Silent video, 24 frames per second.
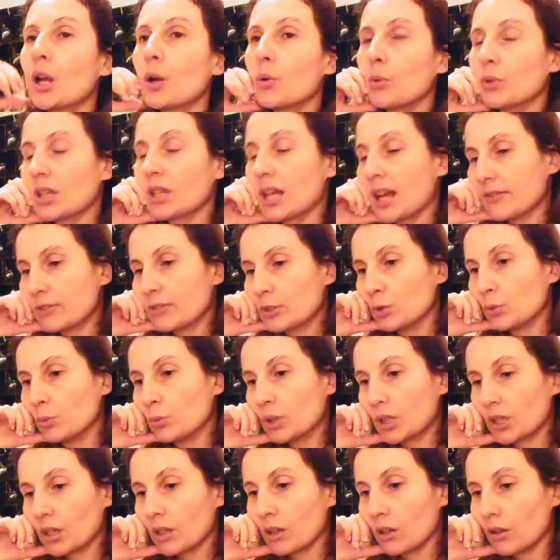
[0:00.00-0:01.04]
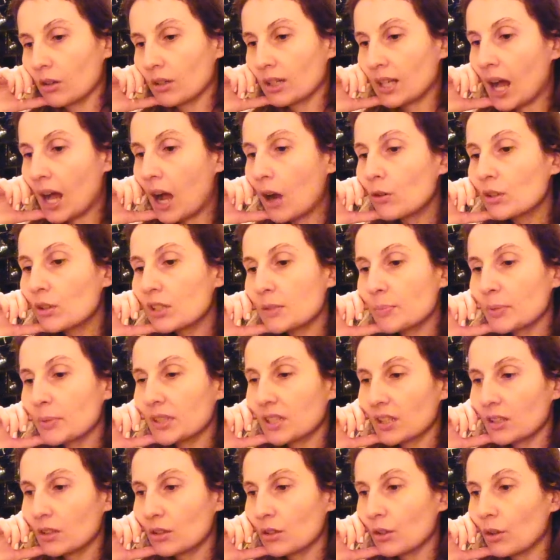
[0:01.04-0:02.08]
would have to work long hours, but
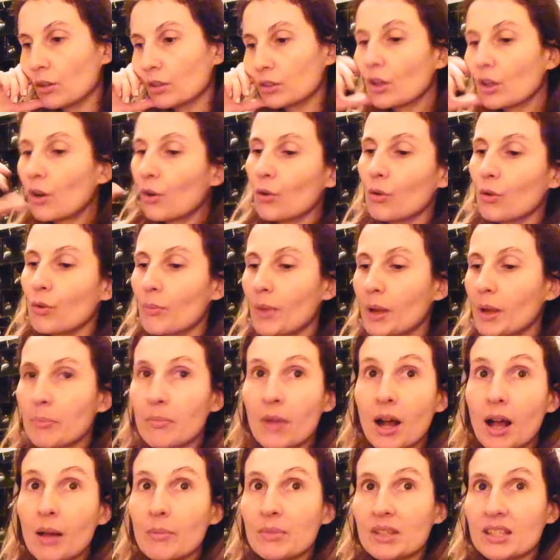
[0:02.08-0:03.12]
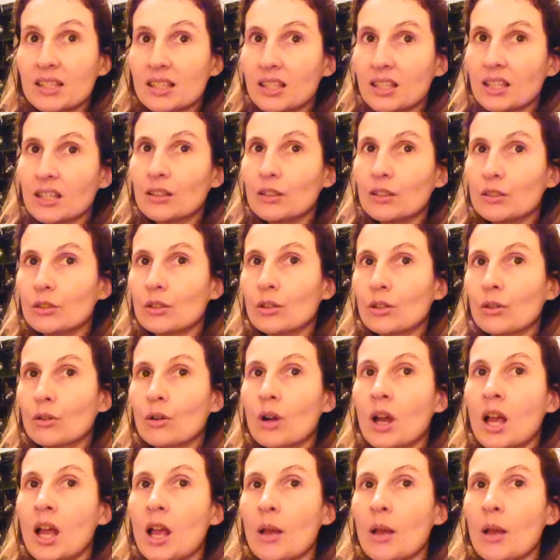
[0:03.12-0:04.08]
I thought, oh, my mom is here, you know,